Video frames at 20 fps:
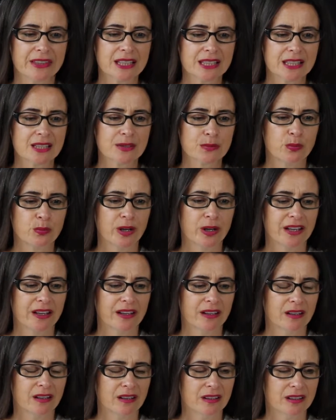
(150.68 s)
this is
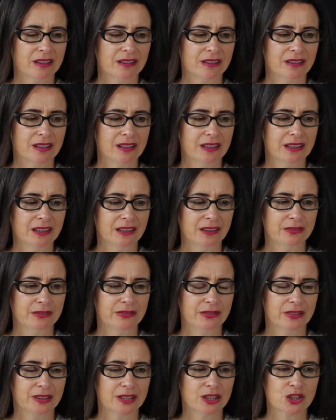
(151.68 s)
where I
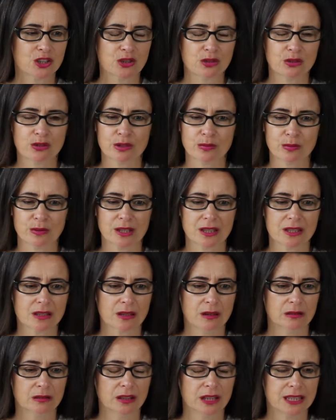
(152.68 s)
have issues with this
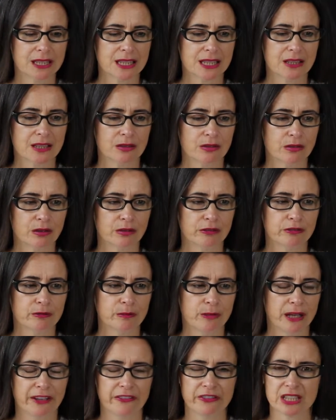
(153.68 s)
whole idea of
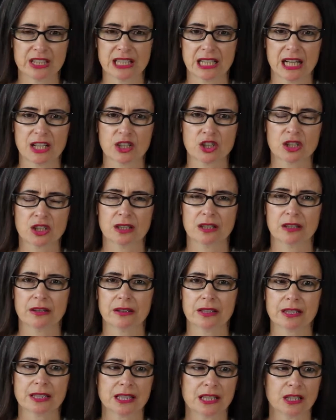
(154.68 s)
manifestation
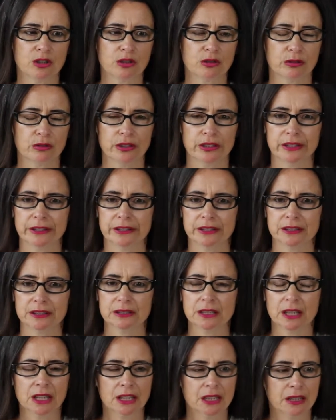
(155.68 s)
and The Secret,
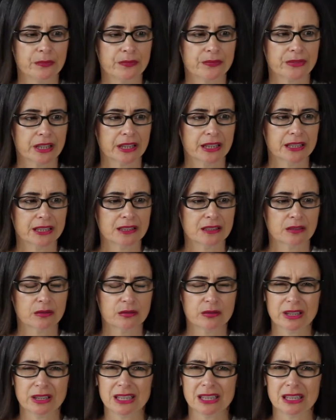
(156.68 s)
and I
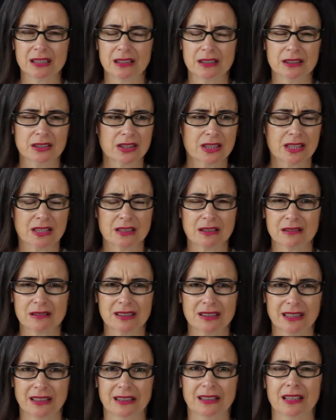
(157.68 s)
just
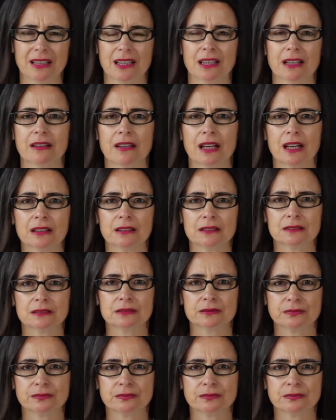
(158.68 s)
don't get any of that.